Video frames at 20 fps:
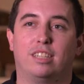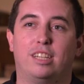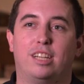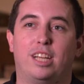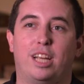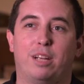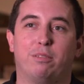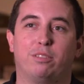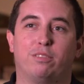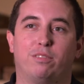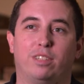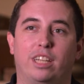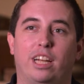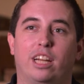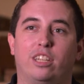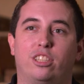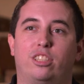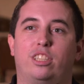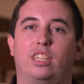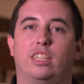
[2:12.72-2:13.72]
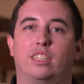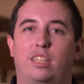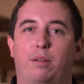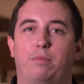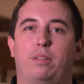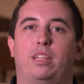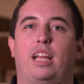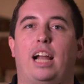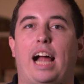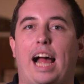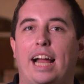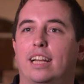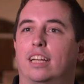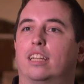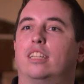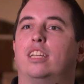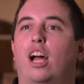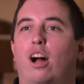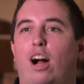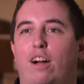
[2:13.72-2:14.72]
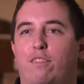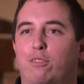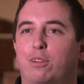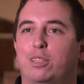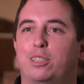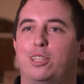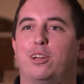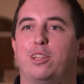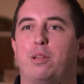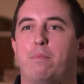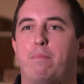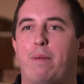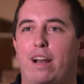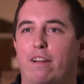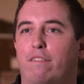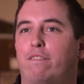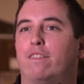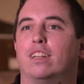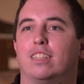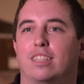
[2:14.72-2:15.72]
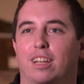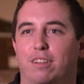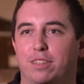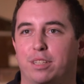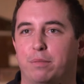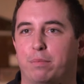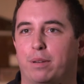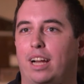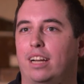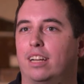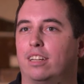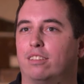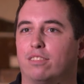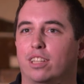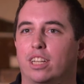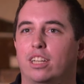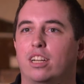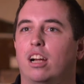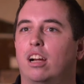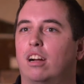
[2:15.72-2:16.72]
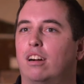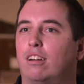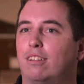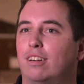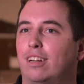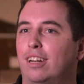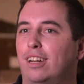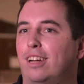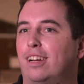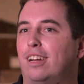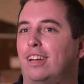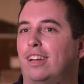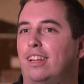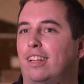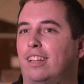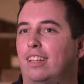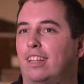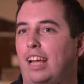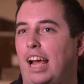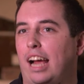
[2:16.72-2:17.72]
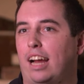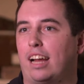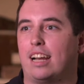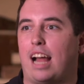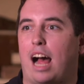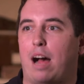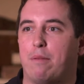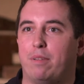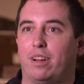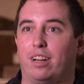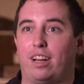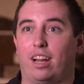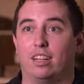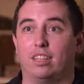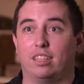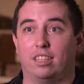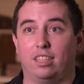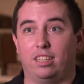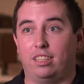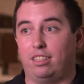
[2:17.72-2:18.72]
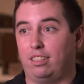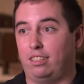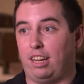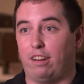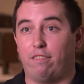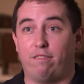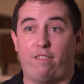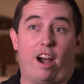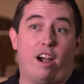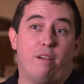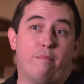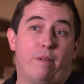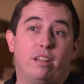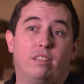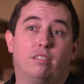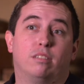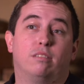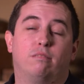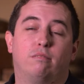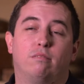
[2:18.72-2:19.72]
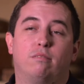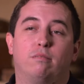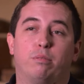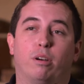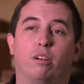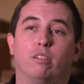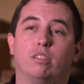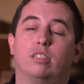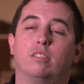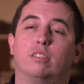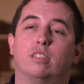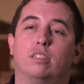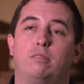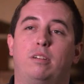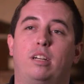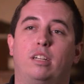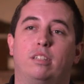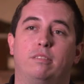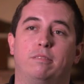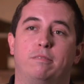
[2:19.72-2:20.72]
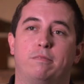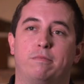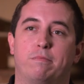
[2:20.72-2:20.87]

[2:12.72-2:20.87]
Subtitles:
it was really interesting, something that I didn't know. I've always known the benefits of it, but I didn't really know the economic and the environmental pros to it as well.